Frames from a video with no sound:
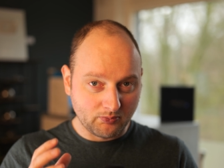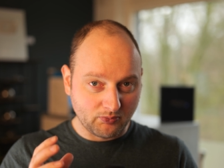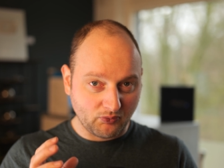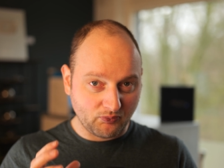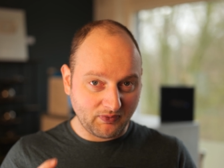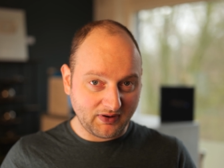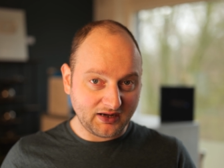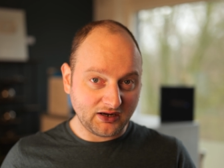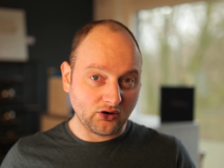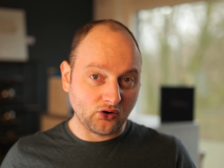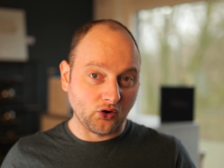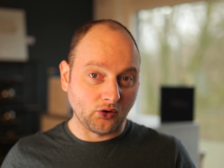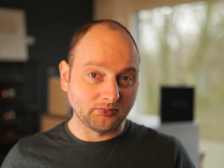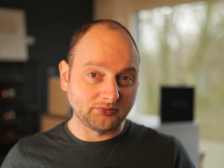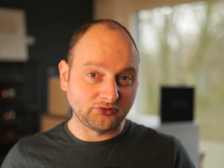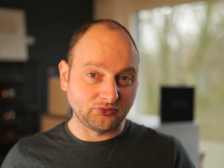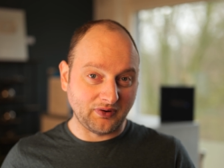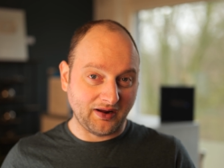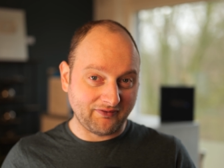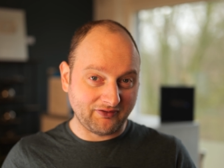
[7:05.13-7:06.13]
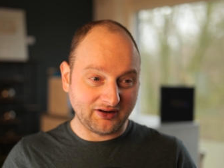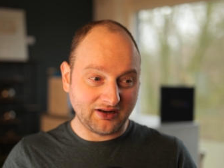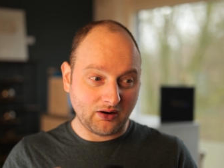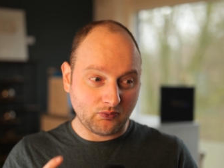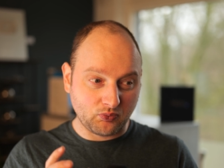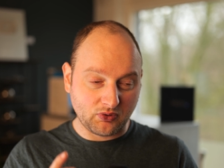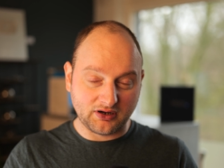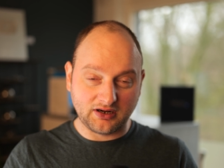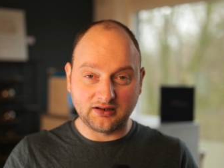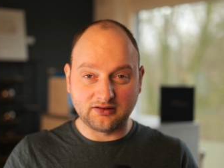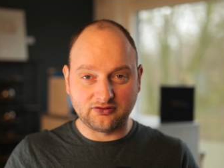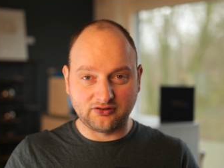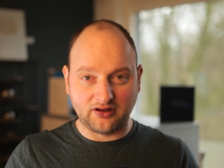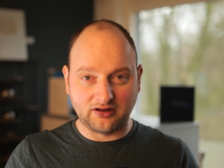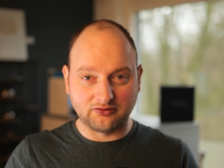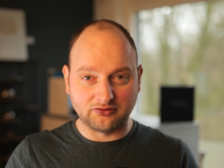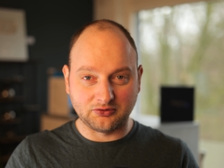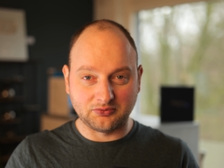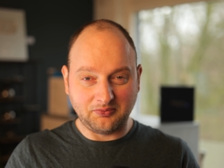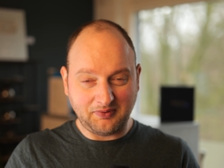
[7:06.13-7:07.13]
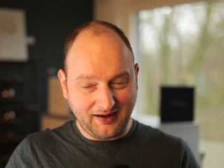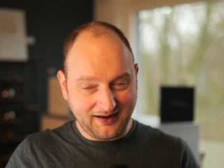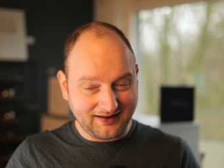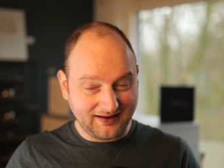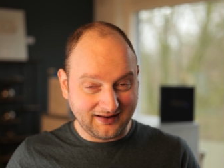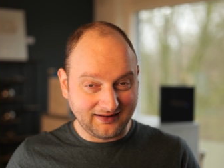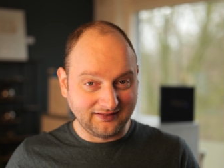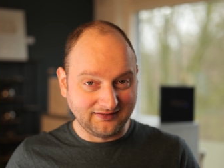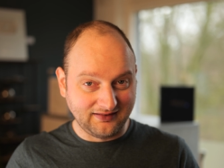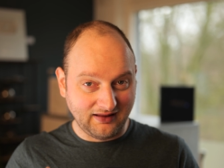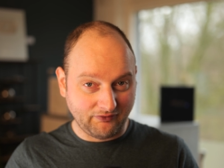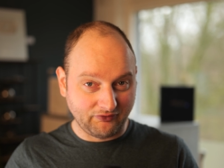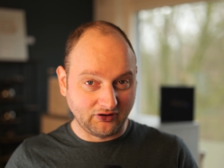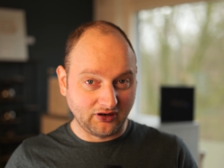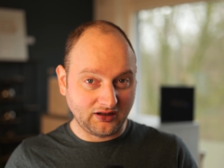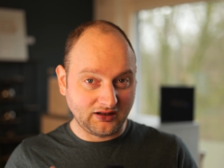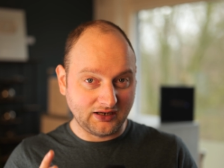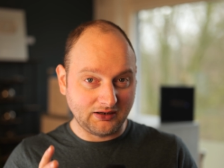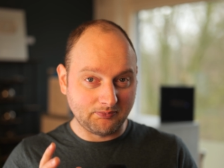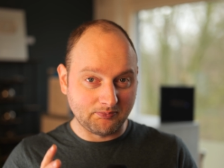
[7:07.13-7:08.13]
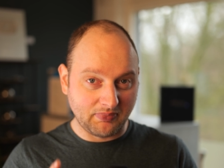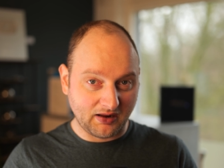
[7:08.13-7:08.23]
But when it comes to having that 1 inch sensor, it is definitely